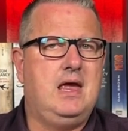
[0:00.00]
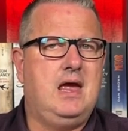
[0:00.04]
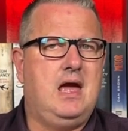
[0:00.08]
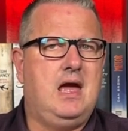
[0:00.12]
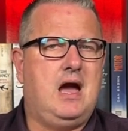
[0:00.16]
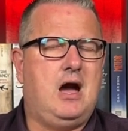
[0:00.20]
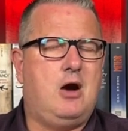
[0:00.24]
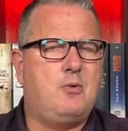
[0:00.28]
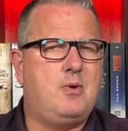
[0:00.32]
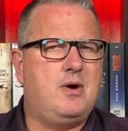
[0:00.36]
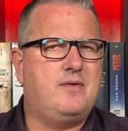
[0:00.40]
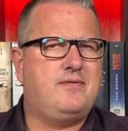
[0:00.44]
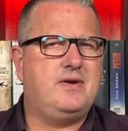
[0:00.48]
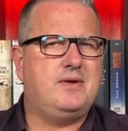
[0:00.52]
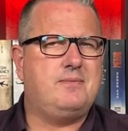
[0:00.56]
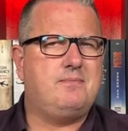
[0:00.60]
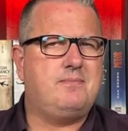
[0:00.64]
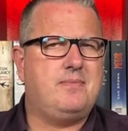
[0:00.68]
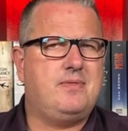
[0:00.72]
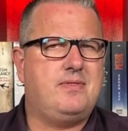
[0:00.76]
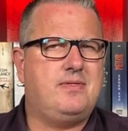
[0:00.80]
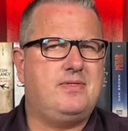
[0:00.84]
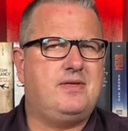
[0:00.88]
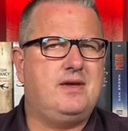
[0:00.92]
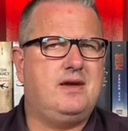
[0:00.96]
However,
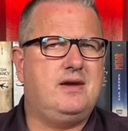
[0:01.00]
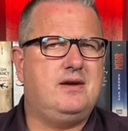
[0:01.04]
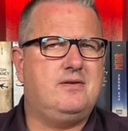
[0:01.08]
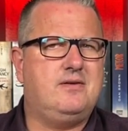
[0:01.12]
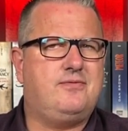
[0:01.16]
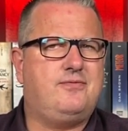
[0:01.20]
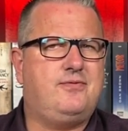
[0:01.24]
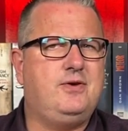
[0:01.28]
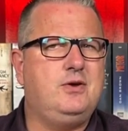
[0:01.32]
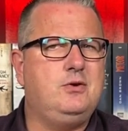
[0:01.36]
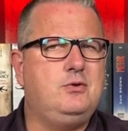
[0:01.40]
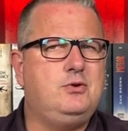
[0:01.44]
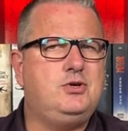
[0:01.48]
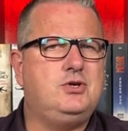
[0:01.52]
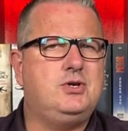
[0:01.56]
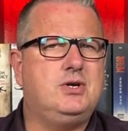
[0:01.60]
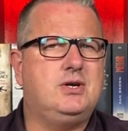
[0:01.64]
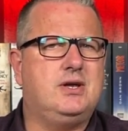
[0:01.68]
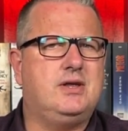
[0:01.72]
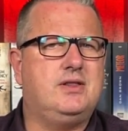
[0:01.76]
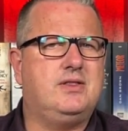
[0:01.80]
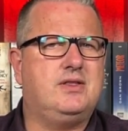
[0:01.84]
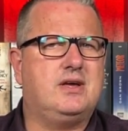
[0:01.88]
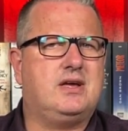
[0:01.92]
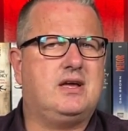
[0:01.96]
their future
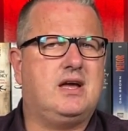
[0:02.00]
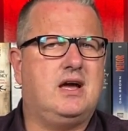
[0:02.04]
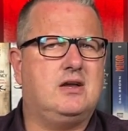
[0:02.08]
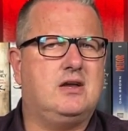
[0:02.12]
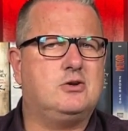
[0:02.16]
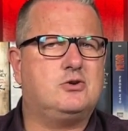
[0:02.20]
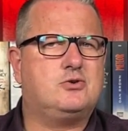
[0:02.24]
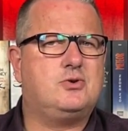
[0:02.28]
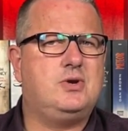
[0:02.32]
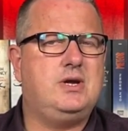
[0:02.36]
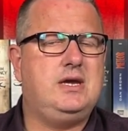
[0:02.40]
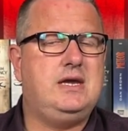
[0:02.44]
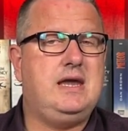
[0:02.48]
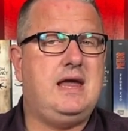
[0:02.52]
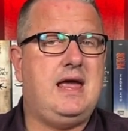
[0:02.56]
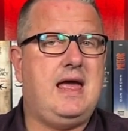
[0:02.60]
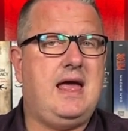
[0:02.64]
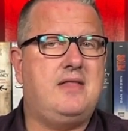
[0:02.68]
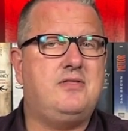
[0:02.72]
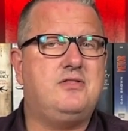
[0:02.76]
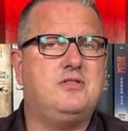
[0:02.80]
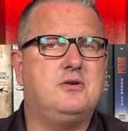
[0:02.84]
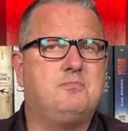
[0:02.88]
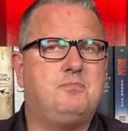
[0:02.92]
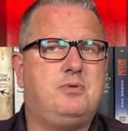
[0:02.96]
in the country
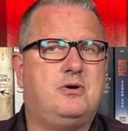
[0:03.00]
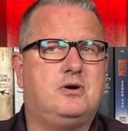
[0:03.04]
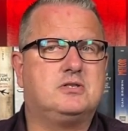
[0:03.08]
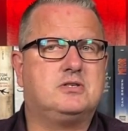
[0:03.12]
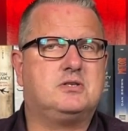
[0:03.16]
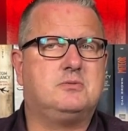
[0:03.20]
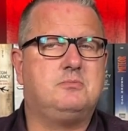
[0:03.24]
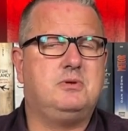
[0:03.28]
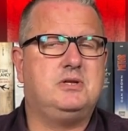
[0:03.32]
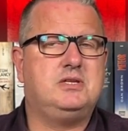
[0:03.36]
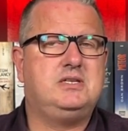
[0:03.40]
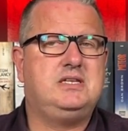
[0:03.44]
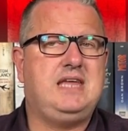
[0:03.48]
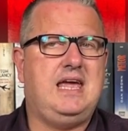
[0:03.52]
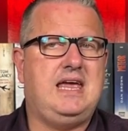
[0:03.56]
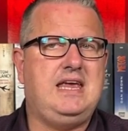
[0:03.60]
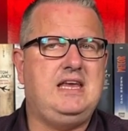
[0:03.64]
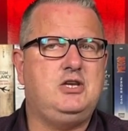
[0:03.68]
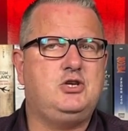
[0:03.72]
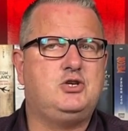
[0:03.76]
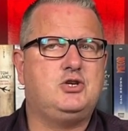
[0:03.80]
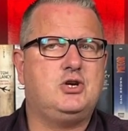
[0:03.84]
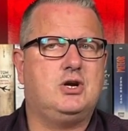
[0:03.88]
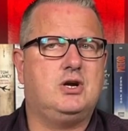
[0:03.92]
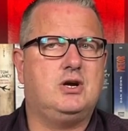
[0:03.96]
and the possible
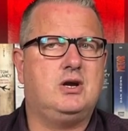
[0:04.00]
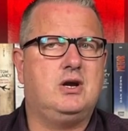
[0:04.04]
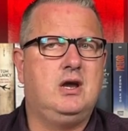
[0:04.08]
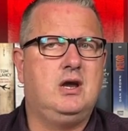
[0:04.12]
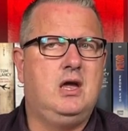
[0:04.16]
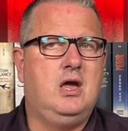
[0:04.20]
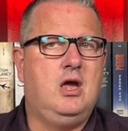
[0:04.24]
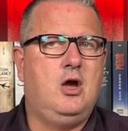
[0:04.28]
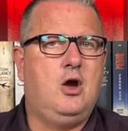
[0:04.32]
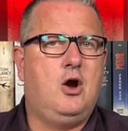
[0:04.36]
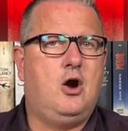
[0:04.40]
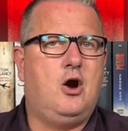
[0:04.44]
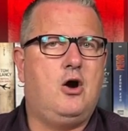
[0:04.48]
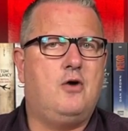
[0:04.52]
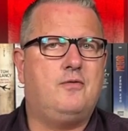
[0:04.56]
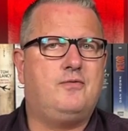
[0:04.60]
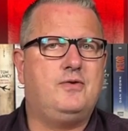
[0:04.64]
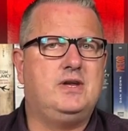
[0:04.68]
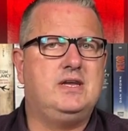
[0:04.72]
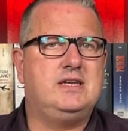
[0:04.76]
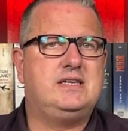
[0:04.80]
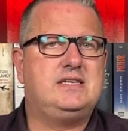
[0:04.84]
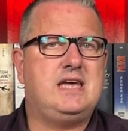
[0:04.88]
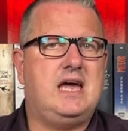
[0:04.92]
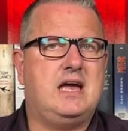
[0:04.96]
danger of an
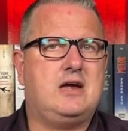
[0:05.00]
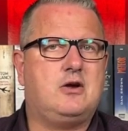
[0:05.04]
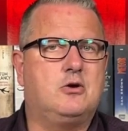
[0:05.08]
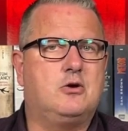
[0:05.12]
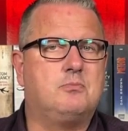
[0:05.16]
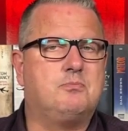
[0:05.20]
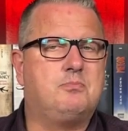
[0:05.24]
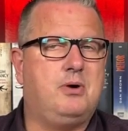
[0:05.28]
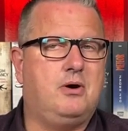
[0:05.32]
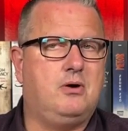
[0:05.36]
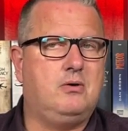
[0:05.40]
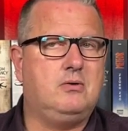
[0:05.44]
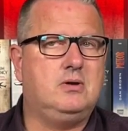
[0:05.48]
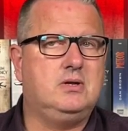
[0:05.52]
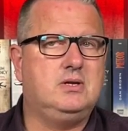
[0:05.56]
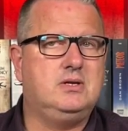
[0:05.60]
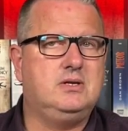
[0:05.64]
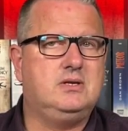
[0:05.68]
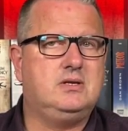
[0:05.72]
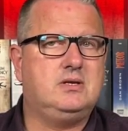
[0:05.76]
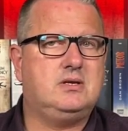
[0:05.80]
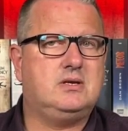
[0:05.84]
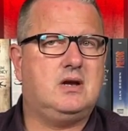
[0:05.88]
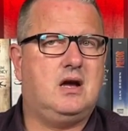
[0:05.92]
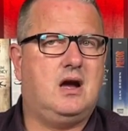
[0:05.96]
attack on
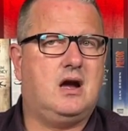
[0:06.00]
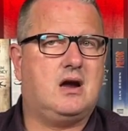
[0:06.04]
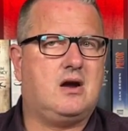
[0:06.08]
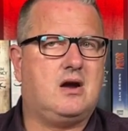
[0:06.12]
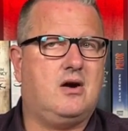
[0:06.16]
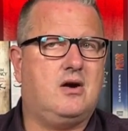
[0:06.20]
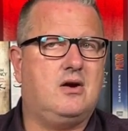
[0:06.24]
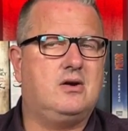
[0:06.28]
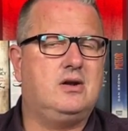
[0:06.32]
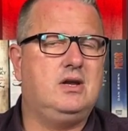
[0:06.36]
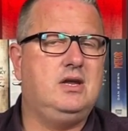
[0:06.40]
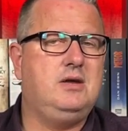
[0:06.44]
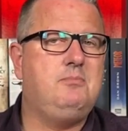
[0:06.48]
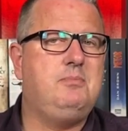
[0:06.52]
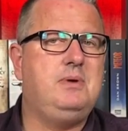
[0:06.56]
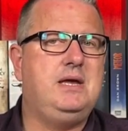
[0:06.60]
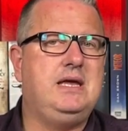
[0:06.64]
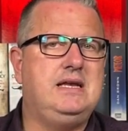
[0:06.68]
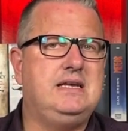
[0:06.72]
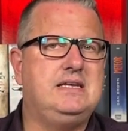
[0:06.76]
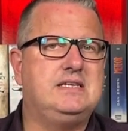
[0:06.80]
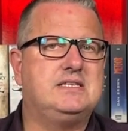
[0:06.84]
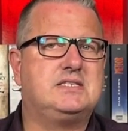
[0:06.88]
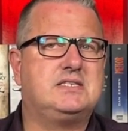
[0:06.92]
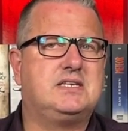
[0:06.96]
Poland are currently
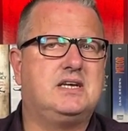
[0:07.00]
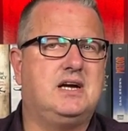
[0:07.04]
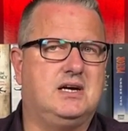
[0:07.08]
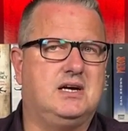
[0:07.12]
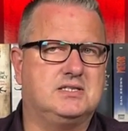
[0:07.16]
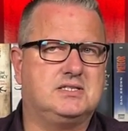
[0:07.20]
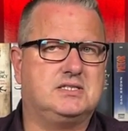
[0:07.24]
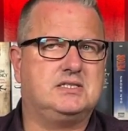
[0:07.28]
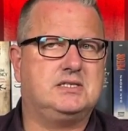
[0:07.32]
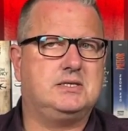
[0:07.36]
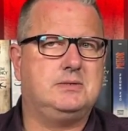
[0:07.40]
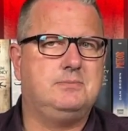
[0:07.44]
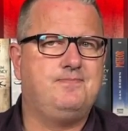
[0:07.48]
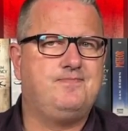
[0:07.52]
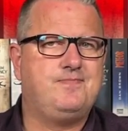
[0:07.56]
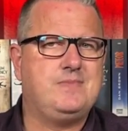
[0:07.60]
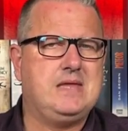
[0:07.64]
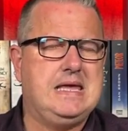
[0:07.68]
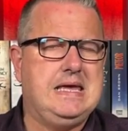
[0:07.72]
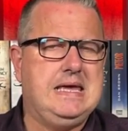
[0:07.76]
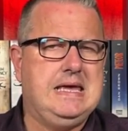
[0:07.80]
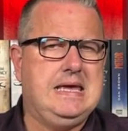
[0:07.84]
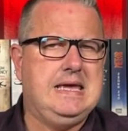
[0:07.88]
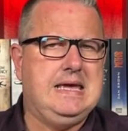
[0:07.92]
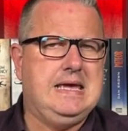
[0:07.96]
being discussed.
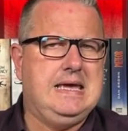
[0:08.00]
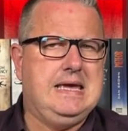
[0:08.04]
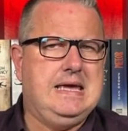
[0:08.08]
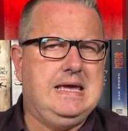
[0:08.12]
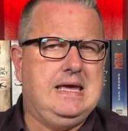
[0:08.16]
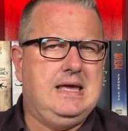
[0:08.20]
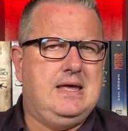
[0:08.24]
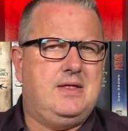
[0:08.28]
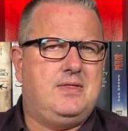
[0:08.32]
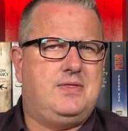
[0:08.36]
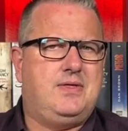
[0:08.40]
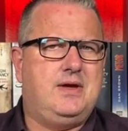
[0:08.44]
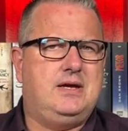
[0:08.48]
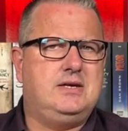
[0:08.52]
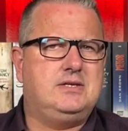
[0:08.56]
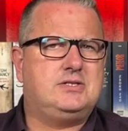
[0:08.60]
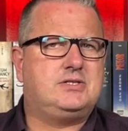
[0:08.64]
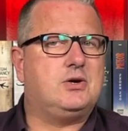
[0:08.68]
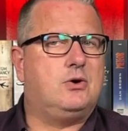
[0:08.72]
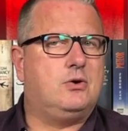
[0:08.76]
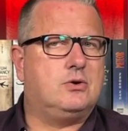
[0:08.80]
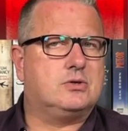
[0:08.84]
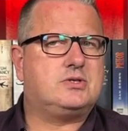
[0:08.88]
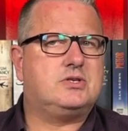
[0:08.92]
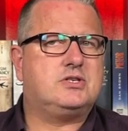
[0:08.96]
There is
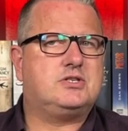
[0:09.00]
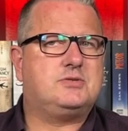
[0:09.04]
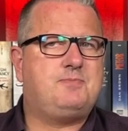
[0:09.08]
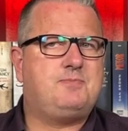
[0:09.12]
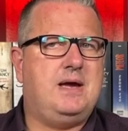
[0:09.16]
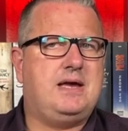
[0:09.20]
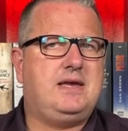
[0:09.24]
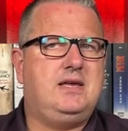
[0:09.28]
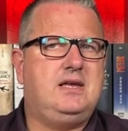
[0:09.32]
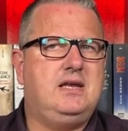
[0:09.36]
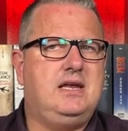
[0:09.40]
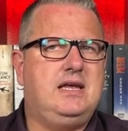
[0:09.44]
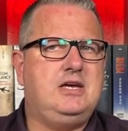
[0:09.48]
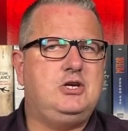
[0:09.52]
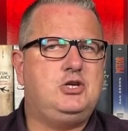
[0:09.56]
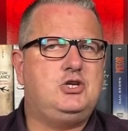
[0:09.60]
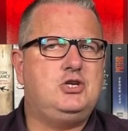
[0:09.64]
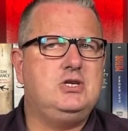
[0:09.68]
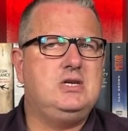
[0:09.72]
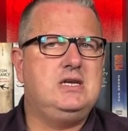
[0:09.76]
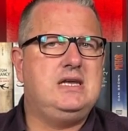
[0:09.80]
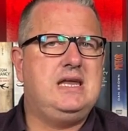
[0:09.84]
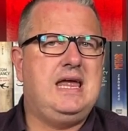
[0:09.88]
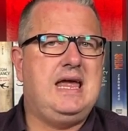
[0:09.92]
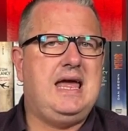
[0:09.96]
also
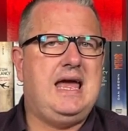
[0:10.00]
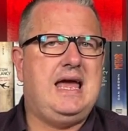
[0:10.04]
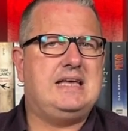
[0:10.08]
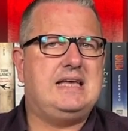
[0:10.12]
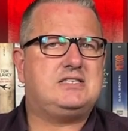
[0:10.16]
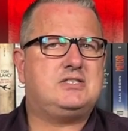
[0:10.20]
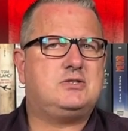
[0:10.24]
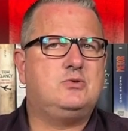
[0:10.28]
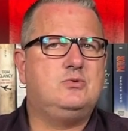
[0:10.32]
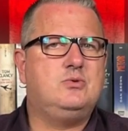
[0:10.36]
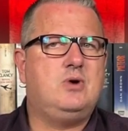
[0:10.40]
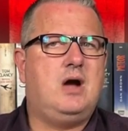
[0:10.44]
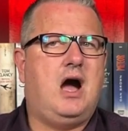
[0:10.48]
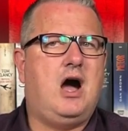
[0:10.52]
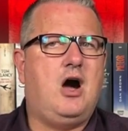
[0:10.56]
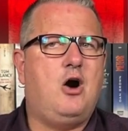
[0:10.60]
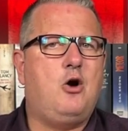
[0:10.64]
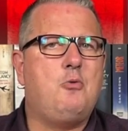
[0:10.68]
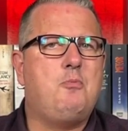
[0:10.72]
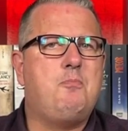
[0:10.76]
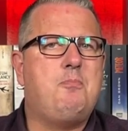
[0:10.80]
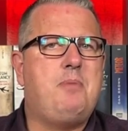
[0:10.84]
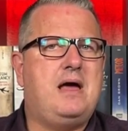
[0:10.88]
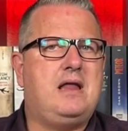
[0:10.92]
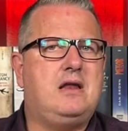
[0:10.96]
speculation as to
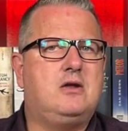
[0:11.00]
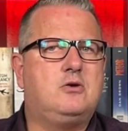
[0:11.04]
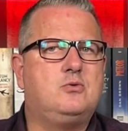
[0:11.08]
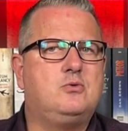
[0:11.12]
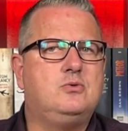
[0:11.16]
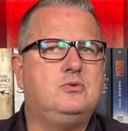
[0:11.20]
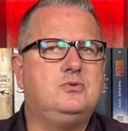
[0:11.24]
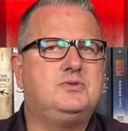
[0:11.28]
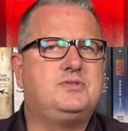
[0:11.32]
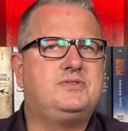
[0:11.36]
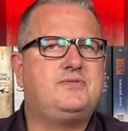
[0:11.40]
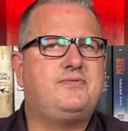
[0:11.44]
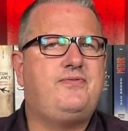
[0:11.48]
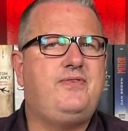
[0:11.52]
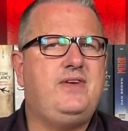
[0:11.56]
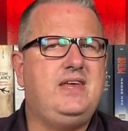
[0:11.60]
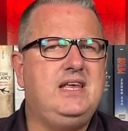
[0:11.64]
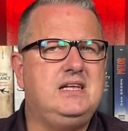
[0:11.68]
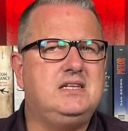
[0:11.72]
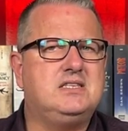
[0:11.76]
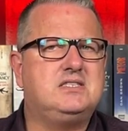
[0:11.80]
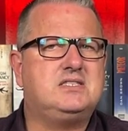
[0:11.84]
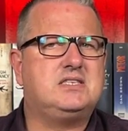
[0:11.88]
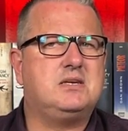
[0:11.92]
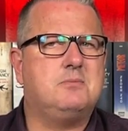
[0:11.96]
how Belarus
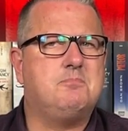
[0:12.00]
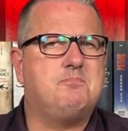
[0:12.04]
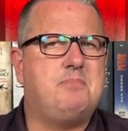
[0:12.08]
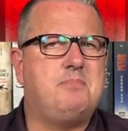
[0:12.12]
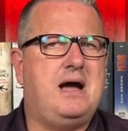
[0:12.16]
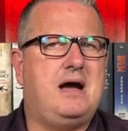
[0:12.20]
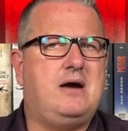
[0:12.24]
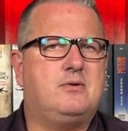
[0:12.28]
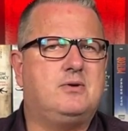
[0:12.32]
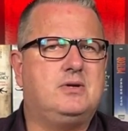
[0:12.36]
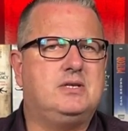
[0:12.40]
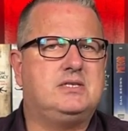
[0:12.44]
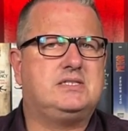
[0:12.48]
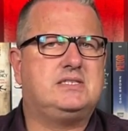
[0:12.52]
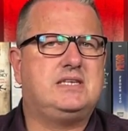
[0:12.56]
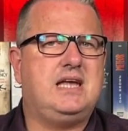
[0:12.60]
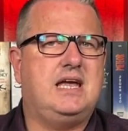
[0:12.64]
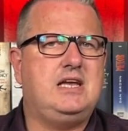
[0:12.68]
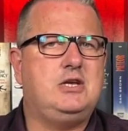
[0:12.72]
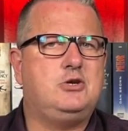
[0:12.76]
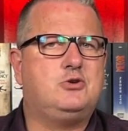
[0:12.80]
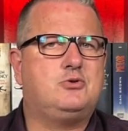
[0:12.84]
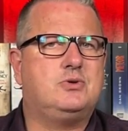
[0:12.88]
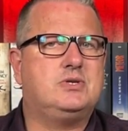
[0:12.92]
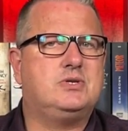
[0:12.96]
feels about its
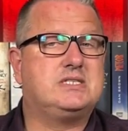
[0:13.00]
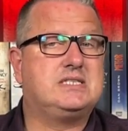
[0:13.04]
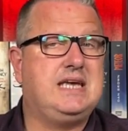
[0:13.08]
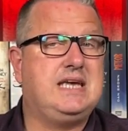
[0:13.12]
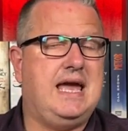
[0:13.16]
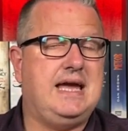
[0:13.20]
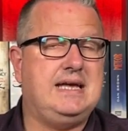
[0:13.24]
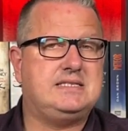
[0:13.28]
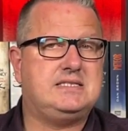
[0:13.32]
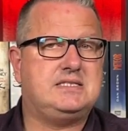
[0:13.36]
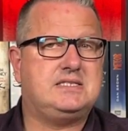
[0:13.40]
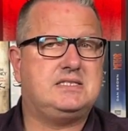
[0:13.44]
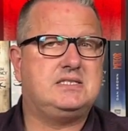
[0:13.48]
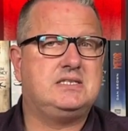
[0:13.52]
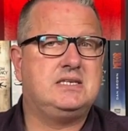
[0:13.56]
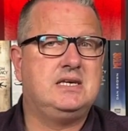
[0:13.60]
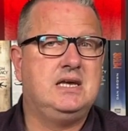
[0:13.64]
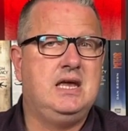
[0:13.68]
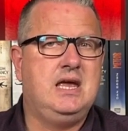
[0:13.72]
dangerous guests